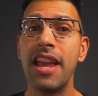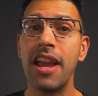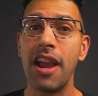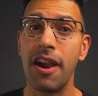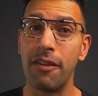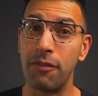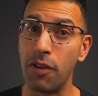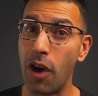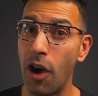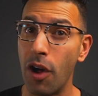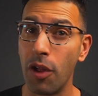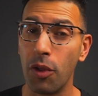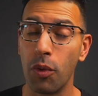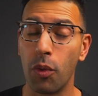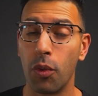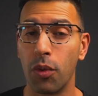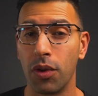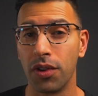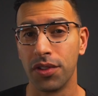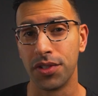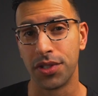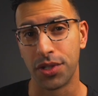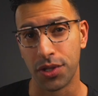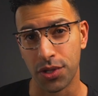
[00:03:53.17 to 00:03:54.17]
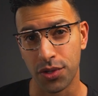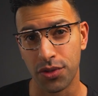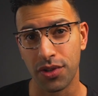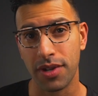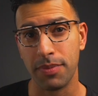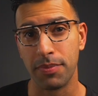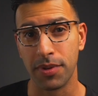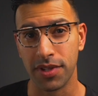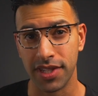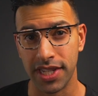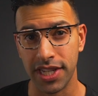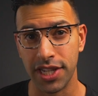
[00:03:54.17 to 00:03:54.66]
of all oral surgery
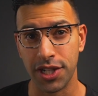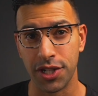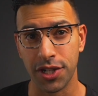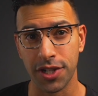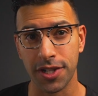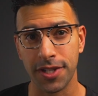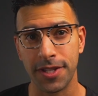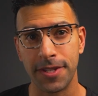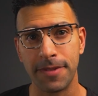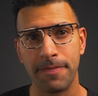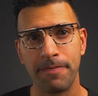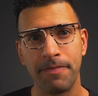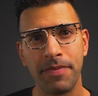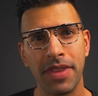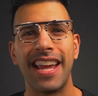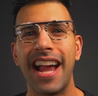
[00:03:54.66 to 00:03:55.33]
procedures.